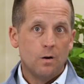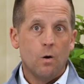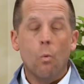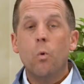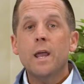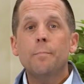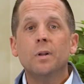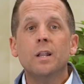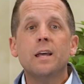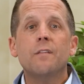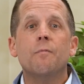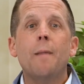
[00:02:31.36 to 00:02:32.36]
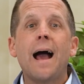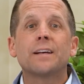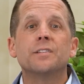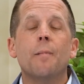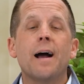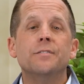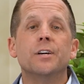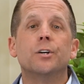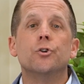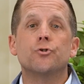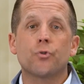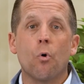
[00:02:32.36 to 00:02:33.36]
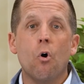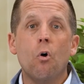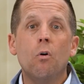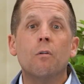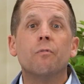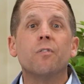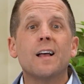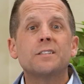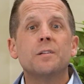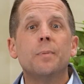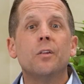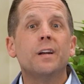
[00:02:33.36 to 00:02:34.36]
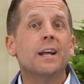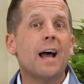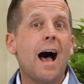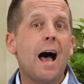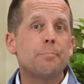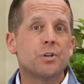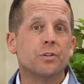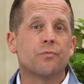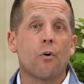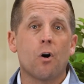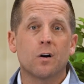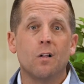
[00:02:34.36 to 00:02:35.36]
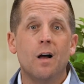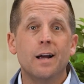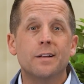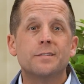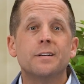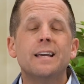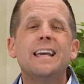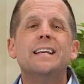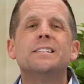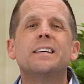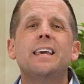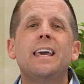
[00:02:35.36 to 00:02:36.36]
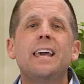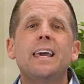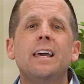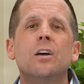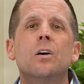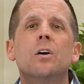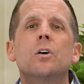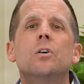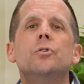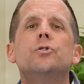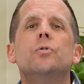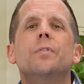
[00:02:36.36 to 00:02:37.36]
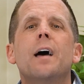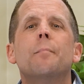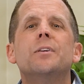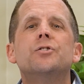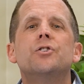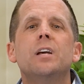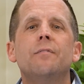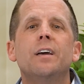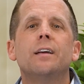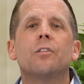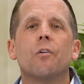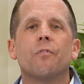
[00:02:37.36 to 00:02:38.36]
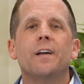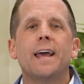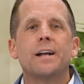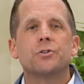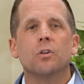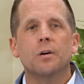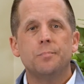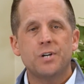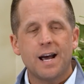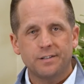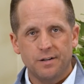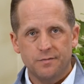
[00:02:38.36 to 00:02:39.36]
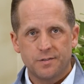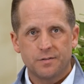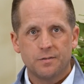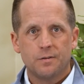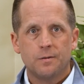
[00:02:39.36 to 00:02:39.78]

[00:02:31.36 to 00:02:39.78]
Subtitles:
We believe maximizing control, flexibility, and options for our clients is key to them achieving their financial objectives.